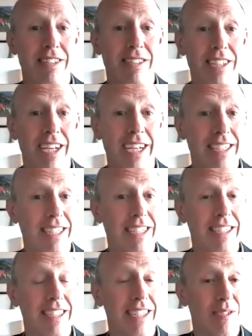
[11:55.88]
the idea
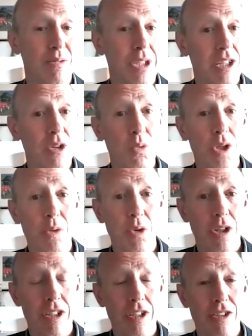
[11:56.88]
that, well, we
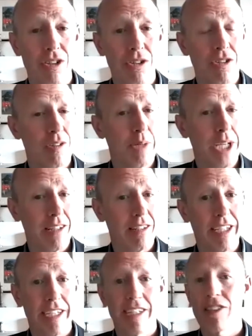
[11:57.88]
want to do some
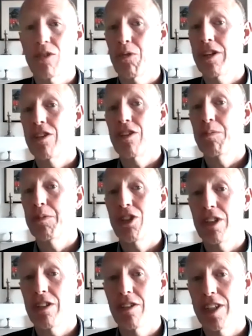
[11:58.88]
analytics or want to do
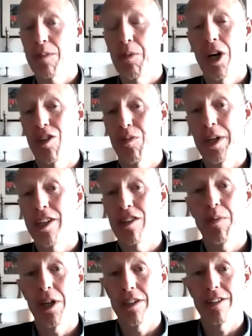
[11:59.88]
machine learning models based
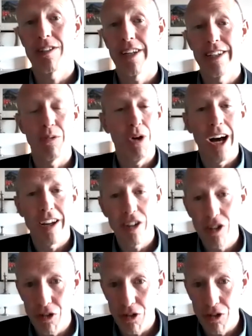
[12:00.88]
upon this data. Well, how do you